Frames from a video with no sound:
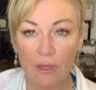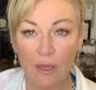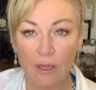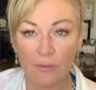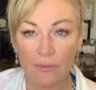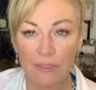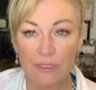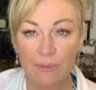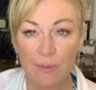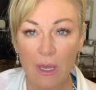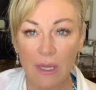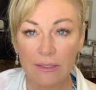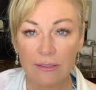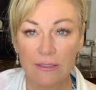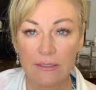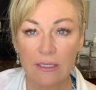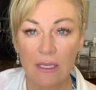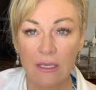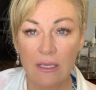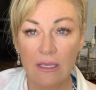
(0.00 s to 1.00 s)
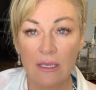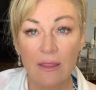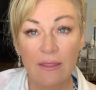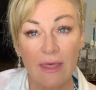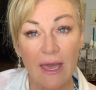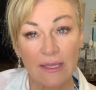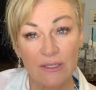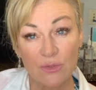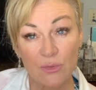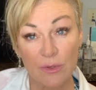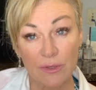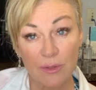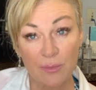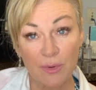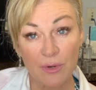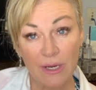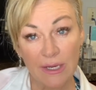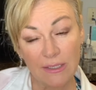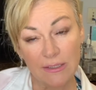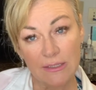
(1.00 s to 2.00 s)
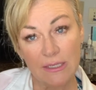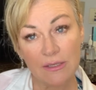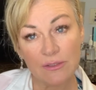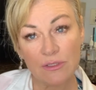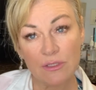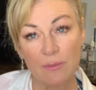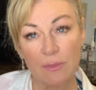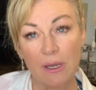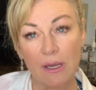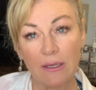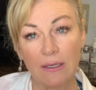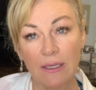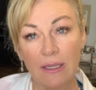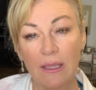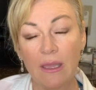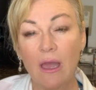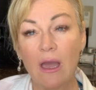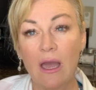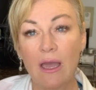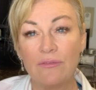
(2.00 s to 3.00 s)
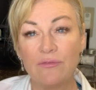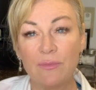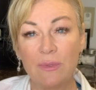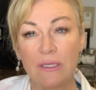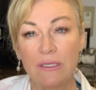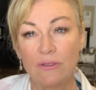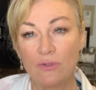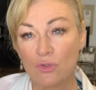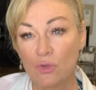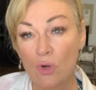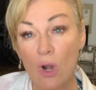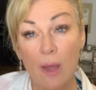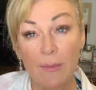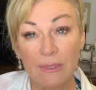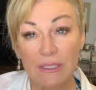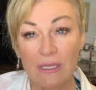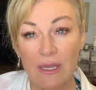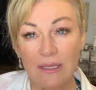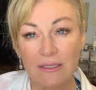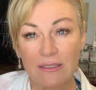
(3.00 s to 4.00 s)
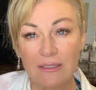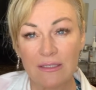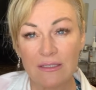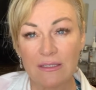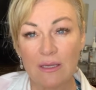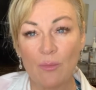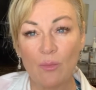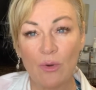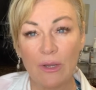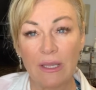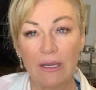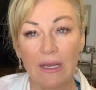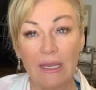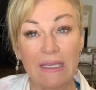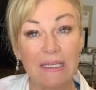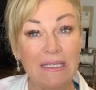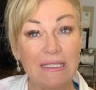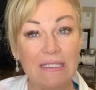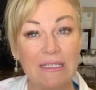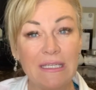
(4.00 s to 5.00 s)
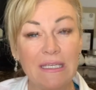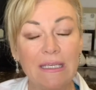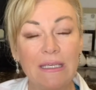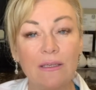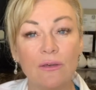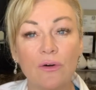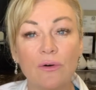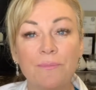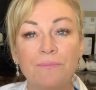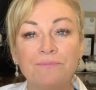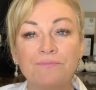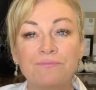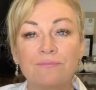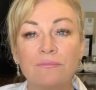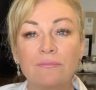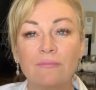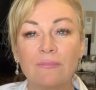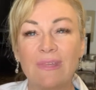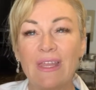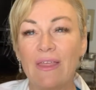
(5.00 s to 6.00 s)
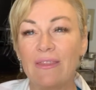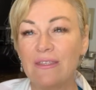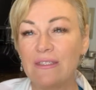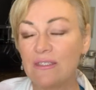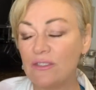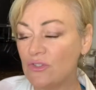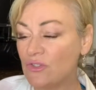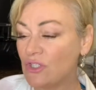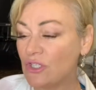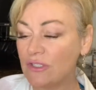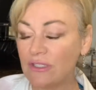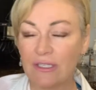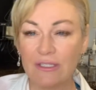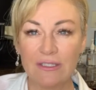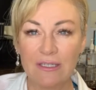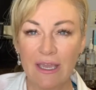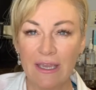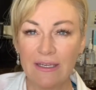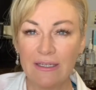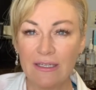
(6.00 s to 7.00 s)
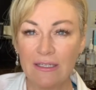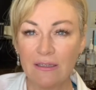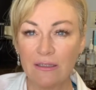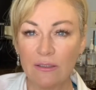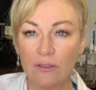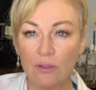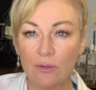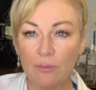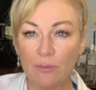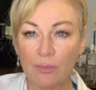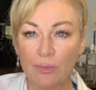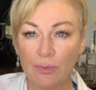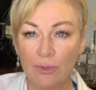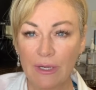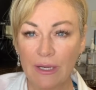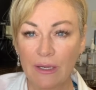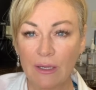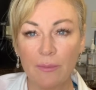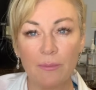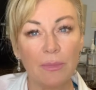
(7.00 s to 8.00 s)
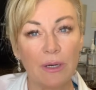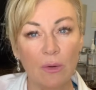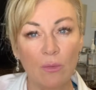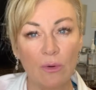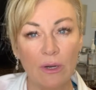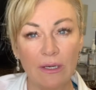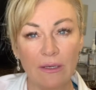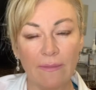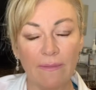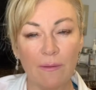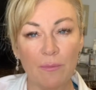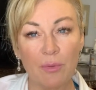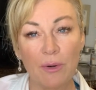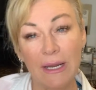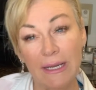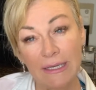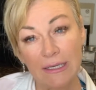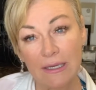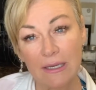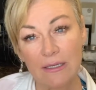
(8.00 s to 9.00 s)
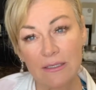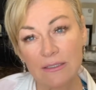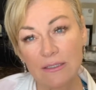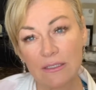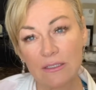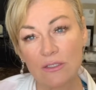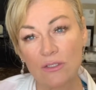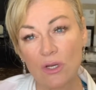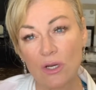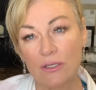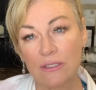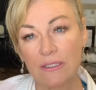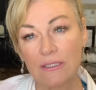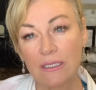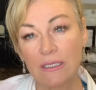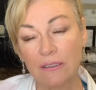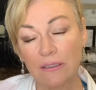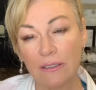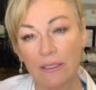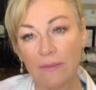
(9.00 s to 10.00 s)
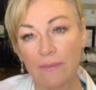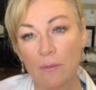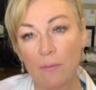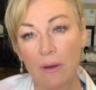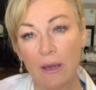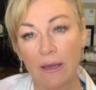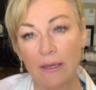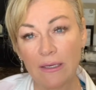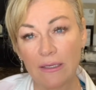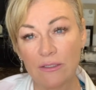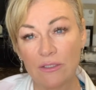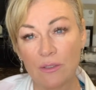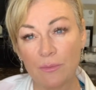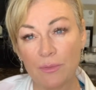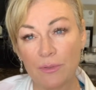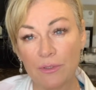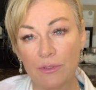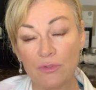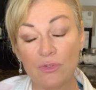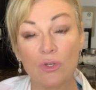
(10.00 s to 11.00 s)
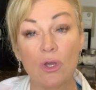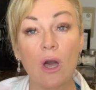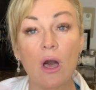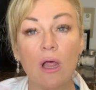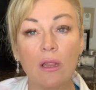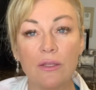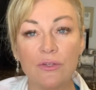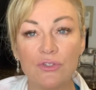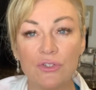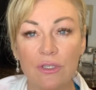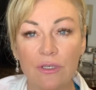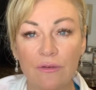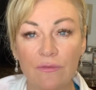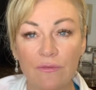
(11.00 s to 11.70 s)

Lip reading: response. That's where the brain tells the body, I've been traumatized in some way and I need to heal. Now this is just a tiny little prick, but what the brain does is start signaling the body to produce collagen,